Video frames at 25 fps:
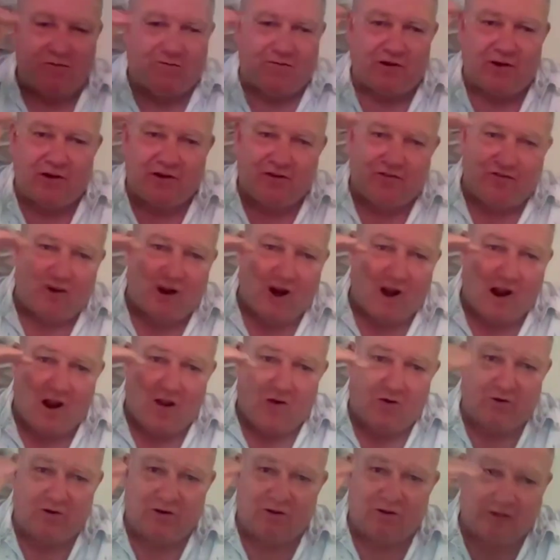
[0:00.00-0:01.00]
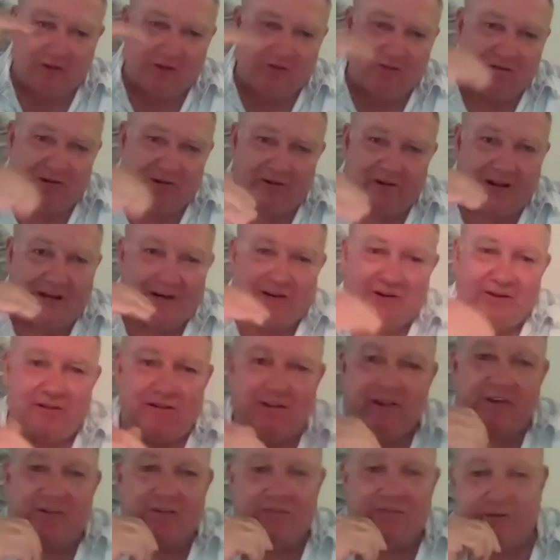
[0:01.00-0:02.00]
your free trial, do this, do that, do
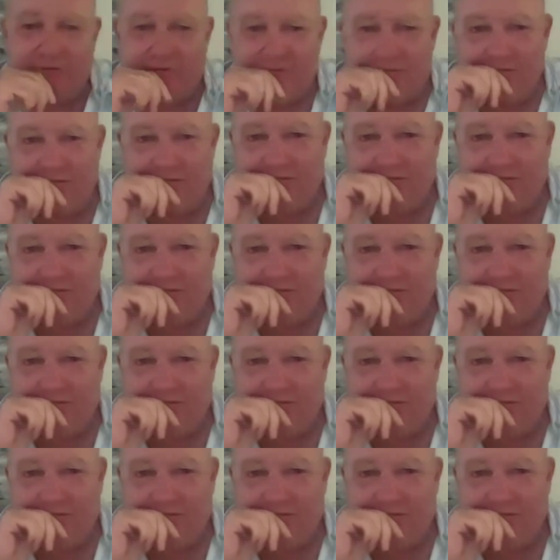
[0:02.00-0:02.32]
this.